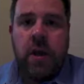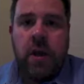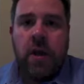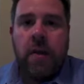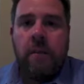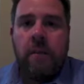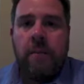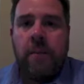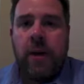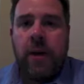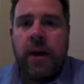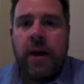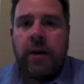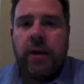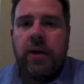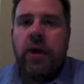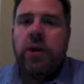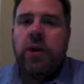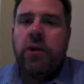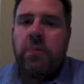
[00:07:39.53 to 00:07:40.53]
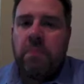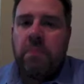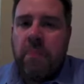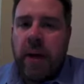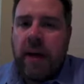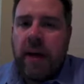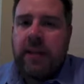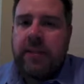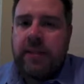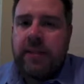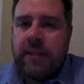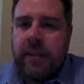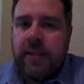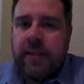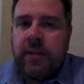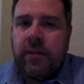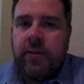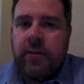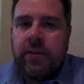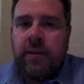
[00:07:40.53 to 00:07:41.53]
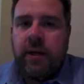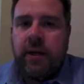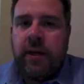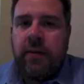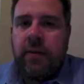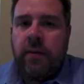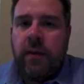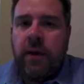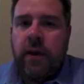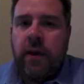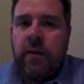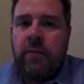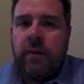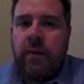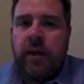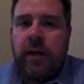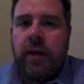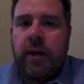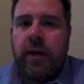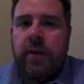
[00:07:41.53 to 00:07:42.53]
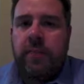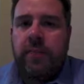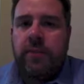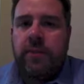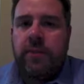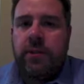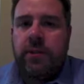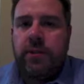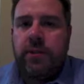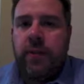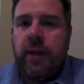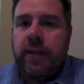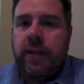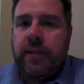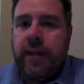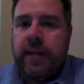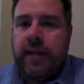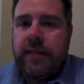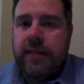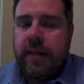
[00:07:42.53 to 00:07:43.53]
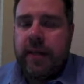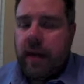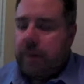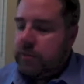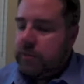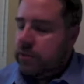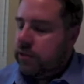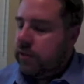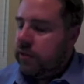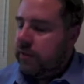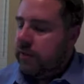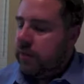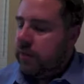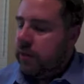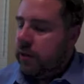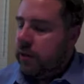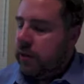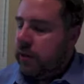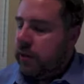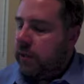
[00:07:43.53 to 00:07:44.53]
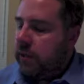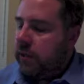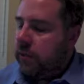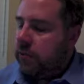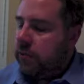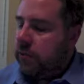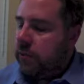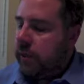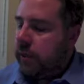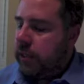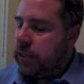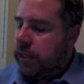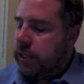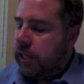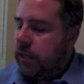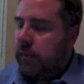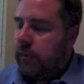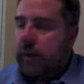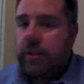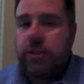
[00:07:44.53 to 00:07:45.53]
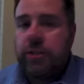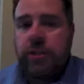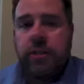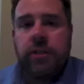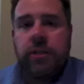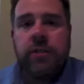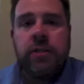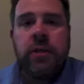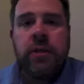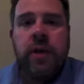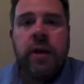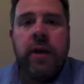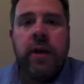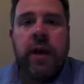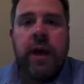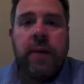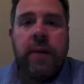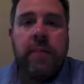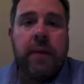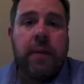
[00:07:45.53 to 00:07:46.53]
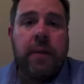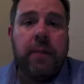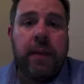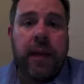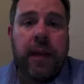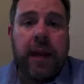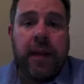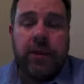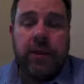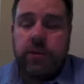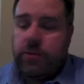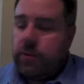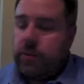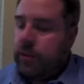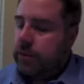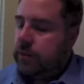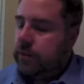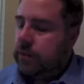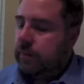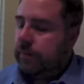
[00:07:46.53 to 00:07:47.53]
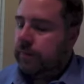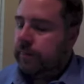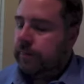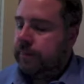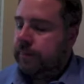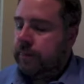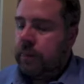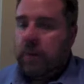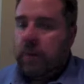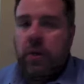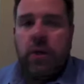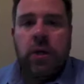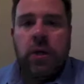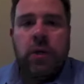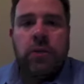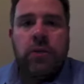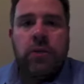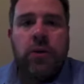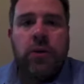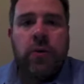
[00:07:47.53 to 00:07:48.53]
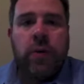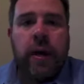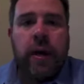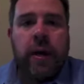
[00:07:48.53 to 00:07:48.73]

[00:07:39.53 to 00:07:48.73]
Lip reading: but you might see those later on when it comes to test time. So you definitely want to look at those quick check questions and be able to answer those. So